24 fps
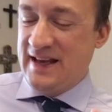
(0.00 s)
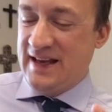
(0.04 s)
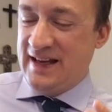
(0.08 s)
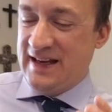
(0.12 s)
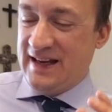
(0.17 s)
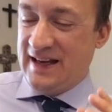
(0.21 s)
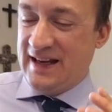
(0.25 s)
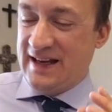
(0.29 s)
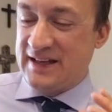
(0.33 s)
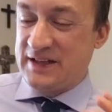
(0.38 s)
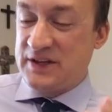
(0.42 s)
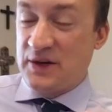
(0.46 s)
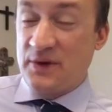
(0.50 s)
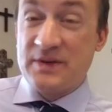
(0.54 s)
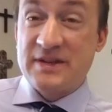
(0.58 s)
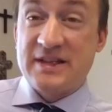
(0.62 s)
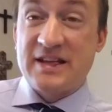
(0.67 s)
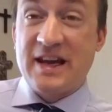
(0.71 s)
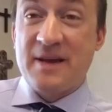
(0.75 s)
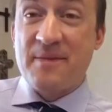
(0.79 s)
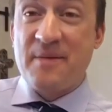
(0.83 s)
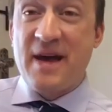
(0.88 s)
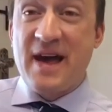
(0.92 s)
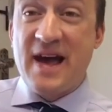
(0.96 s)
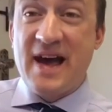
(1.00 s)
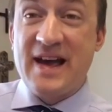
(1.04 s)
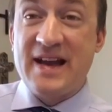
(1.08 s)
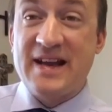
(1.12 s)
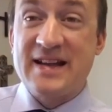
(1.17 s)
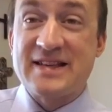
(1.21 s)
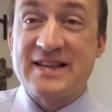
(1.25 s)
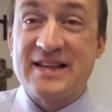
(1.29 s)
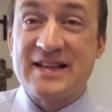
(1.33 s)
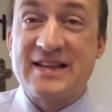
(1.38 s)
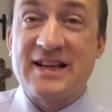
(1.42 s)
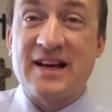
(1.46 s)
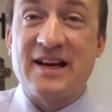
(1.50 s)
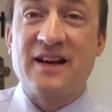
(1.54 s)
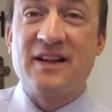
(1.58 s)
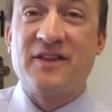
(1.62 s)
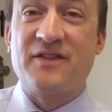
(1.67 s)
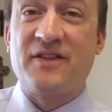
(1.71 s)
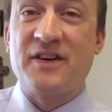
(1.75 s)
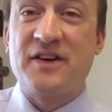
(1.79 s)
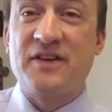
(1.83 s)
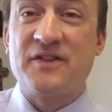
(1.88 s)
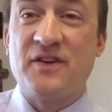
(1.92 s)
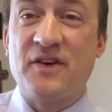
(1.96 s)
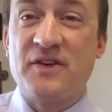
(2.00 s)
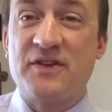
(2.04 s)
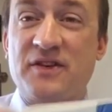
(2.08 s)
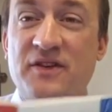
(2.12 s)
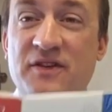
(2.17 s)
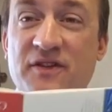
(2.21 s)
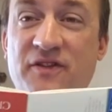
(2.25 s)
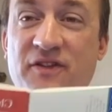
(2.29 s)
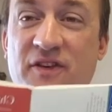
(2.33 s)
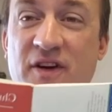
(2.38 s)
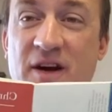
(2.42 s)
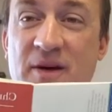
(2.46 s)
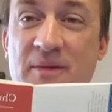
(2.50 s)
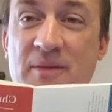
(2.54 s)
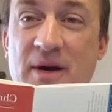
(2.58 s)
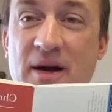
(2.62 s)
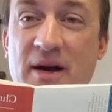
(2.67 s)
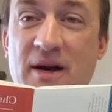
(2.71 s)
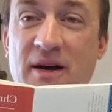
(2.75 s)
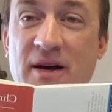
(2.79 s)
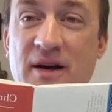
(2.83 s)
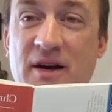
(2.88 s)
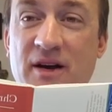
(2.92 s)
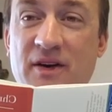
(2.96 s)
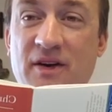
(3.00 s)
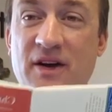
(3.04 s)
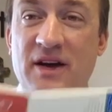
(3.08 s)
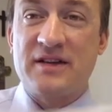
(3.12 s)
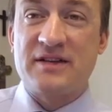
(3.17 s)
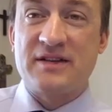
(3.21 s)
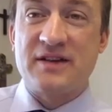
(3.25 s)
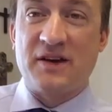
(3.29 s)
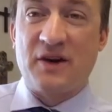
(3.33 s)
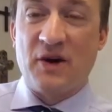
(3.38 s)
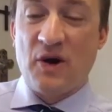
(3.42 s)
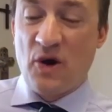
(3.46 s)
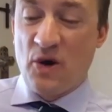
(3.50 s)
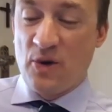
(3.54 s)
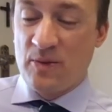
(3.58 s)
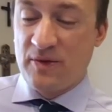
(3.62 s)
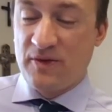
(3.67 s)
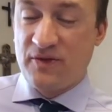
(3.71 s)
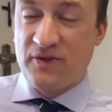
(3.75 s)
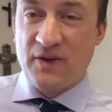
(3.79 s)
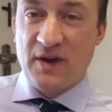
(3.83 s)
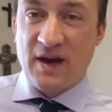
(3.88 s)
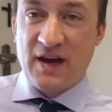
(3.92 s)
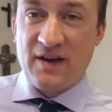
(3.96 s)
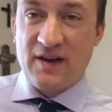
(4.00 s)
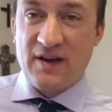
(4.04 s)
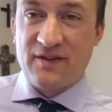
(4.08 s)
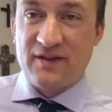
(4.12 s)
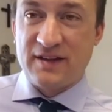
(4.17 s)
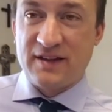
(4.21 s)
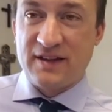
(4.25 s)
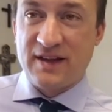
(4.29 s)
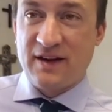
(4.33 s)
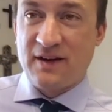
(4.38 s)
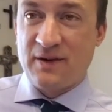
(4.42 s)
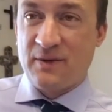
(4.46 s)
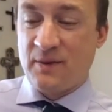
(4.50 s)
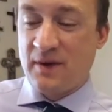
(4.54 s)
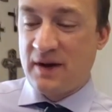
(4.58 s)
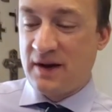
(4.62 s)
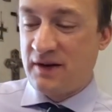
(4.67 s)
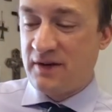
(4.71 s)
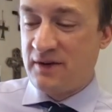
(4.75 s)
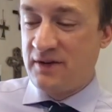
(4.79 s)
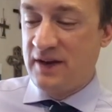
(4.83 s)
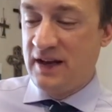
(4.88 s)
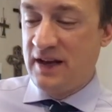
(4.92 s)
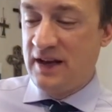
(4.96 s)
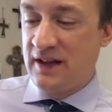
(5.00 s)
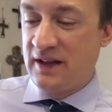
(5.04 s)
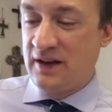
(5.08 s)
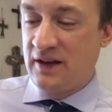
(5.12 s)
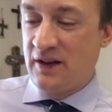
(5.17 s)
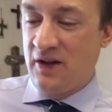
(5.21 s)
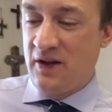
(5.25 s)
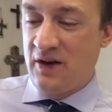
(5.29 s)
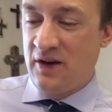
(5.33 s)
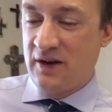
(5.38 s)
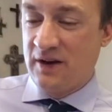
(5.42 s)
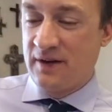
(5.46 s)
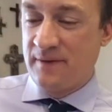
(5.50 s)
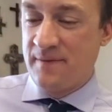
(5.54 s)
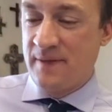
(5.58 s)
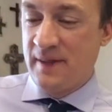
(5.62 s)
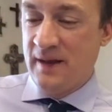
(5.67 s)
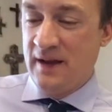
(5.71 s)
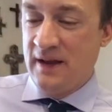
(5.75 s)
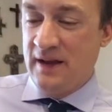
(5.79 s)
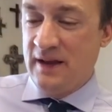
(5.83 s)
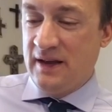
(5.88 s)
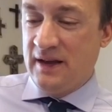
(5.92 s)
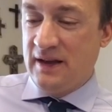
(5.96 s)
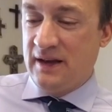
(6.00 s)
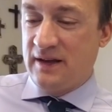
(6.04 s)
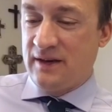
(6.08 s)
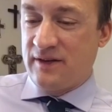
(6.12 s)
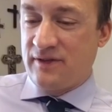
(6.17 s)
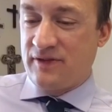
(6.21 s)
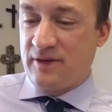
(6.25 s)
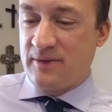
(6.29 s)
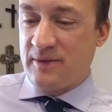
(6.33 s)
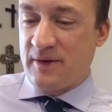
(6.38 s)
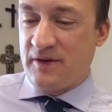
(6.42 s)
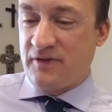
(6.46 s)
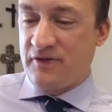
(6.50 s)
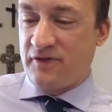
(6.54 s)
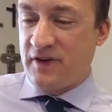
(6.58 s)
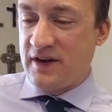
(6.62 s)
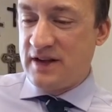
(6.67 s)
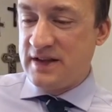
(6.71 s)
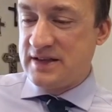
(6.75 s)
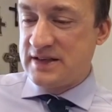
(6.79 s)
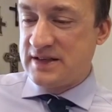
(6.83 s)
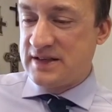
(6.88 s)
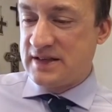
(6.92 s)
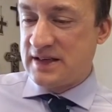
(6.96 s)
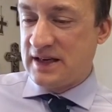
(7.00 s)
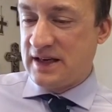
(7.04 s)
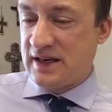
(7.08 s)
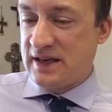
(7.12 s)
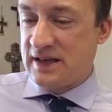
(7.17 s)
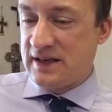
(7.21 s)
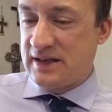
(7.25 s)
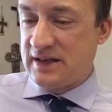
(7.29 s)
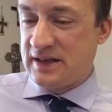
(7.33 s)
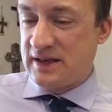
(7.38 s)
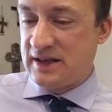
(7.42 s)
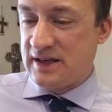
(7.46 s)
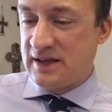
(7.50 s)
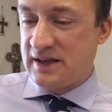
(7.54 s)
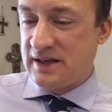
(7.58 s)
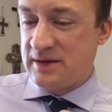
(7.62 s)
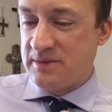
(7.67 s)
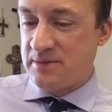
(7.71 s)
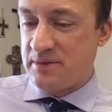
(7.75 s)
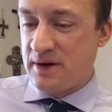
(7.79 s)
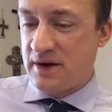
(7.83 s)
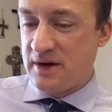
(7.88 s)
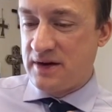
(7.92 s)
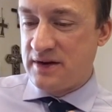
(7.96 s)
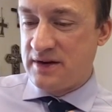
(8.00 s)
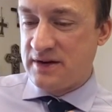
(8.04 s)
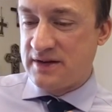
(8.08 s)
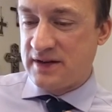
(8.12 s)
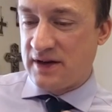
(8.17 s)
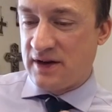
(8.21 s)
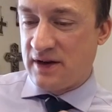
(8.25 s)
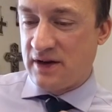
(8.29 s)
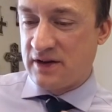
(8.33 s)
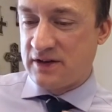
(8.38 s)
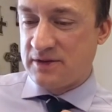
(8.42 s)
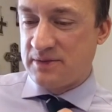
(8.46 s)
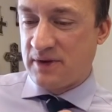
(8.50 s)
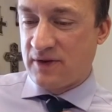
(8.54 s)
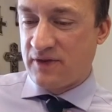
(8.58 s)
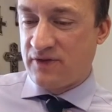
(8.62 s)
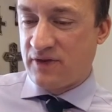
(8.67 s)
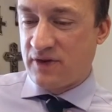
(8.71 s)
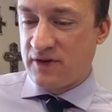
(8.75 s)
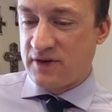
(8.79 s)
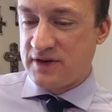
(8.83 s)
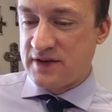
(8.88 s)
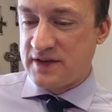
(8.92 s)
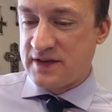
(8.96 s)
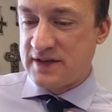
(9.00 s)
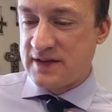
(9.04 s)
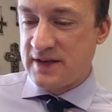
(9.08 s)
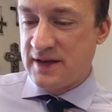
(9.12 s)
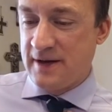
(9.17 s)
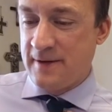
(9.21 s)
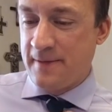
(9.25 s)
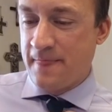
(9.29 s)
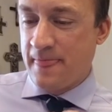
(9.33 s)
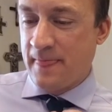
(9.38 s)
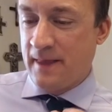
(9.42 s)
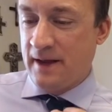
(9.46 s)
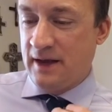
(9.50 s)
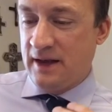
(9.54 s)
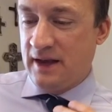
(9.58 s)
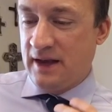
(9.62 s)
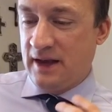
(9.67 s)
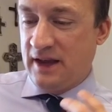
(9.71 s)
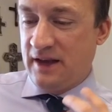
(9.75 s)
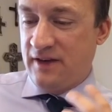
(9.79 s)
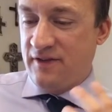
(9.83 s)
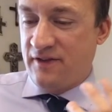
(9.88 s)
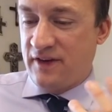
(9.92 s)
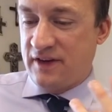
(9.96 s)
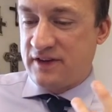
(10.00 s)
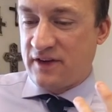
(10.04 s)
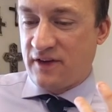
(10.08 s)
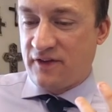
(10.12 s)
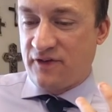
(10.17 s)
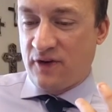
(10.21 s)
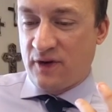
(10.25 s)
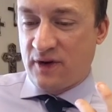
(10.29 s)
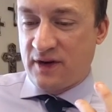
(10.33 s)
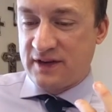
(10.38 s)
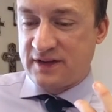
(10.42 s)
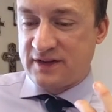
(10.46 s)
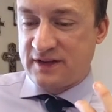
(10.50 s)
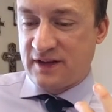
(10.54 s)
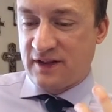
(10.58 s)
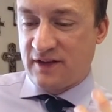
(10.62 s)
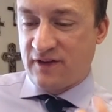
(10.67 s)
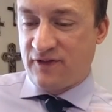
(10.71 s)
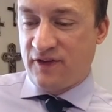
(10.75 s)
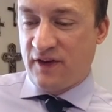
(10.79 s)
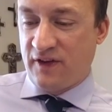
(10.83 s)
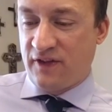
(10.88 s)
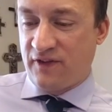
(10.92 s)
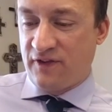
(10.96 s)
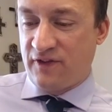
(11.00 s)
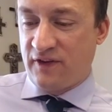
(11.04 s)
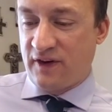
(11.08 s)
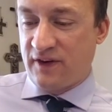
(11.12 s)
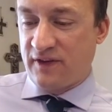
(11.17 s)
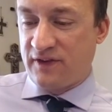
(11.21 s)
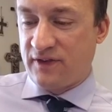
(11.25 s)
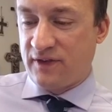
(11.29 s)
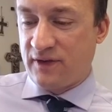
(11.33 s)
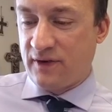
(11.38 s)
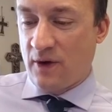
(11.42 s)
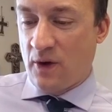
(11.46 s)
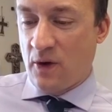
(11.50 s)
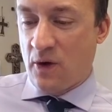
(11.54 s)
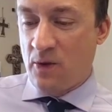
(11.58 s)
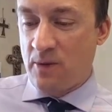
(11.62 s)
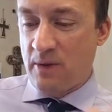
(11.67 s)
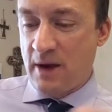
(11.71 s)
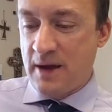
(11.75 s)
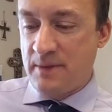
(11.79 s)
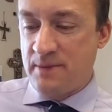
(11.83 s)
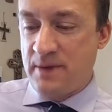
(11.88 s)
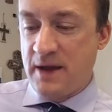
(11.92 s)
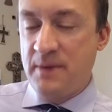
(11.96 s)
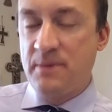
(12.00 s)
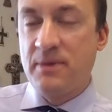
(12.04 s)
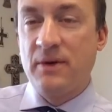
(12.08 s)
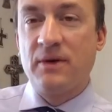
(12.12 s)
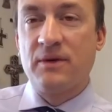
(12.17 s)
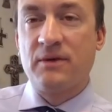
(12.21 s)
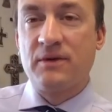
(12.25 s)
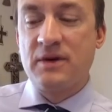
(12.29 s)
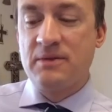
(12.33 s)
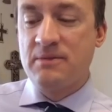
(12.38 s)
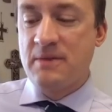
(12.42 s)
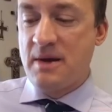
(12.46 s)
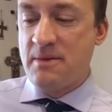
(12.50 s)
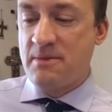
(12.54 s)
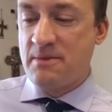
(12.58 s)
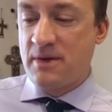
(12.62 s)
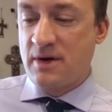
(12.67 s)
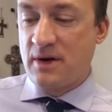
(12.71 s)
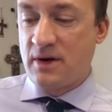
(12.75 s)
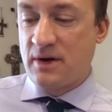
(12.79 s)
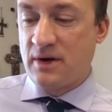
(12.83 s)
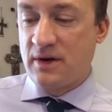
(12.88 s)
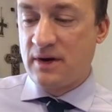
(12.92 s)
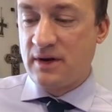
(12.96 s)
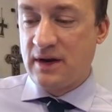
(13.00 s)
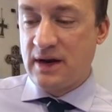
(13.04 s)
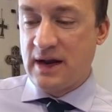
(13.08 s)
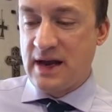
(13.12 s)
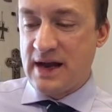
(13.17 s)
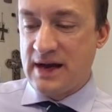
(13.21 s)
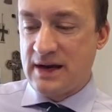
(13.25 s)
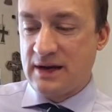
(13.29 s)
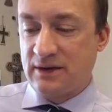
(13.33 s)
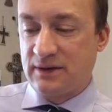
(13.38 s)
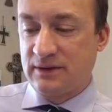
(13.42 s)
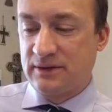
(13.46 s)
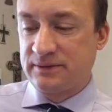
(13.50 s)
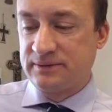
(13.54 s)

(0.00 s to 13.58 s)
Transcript: Uh, Don't Skip Ahead is the title of our devotion from Christ in Our Home. If you have it there and want to read along uh, from our friends at and partners at Augsburg Fortress, it invites our focus to the fifth verse. Oh, my people, remember now.